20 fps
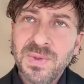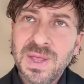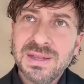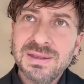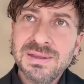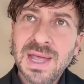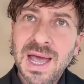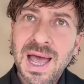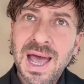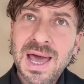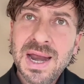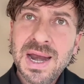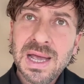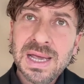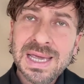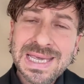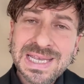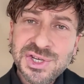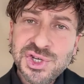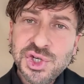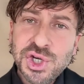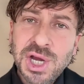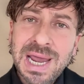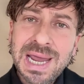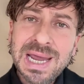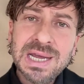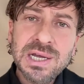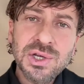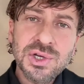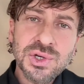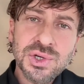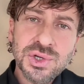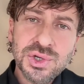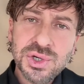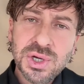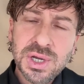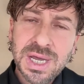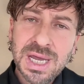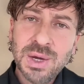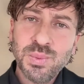that
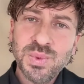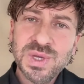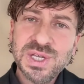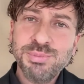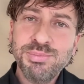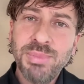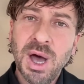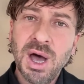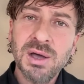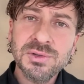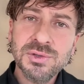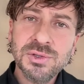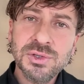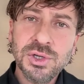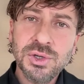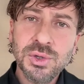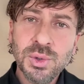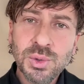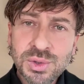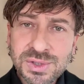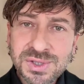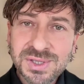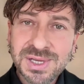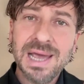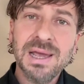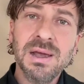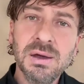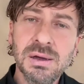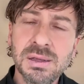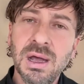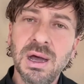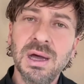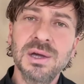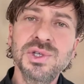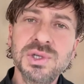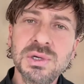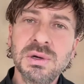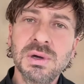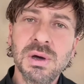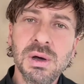change in response to
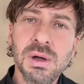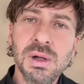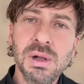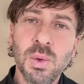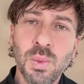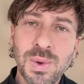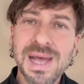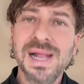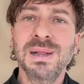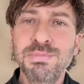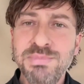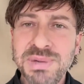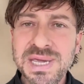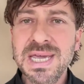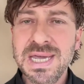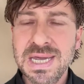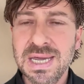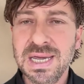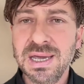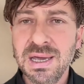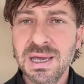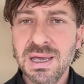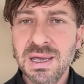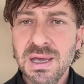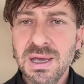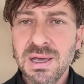psychological well-being.